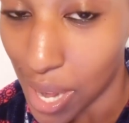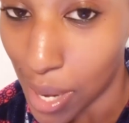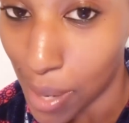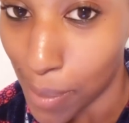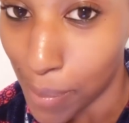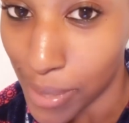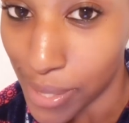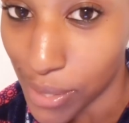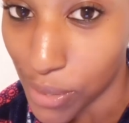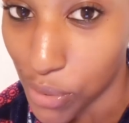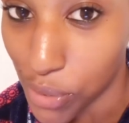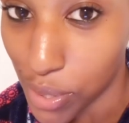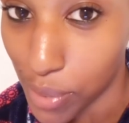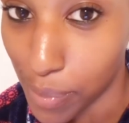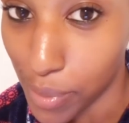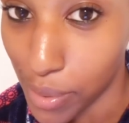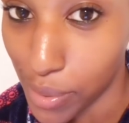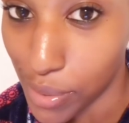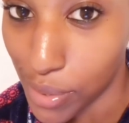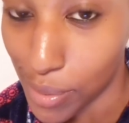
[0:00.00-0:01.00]
Um, it's a
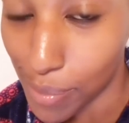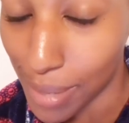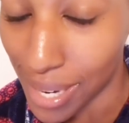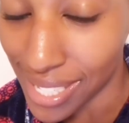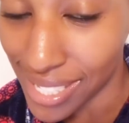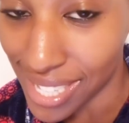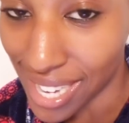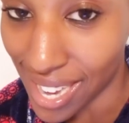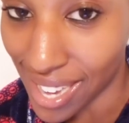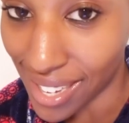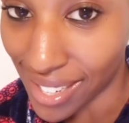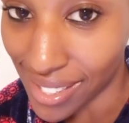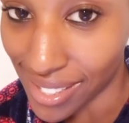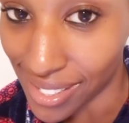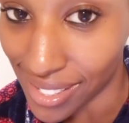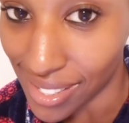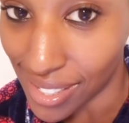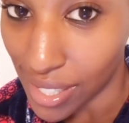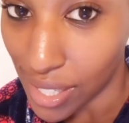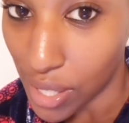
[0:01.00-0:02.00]
tribute to my
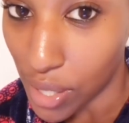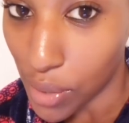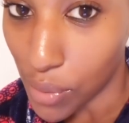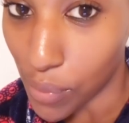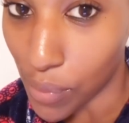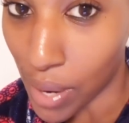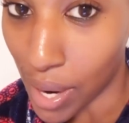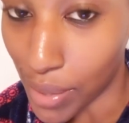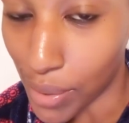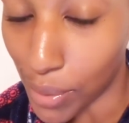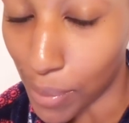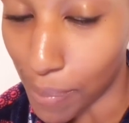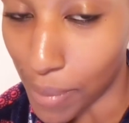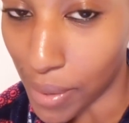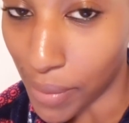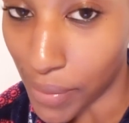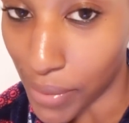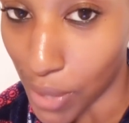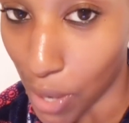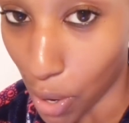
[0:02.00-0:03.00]
dad, Ronald
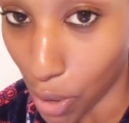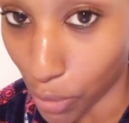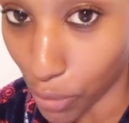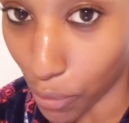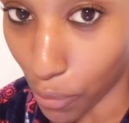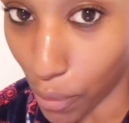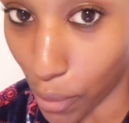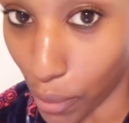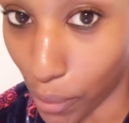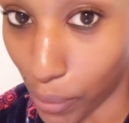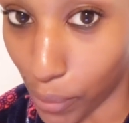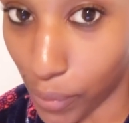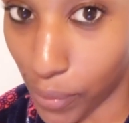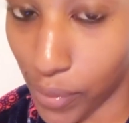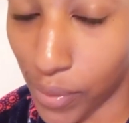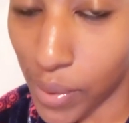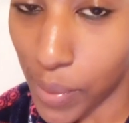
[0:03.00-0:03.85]
Melvin Hartgrove.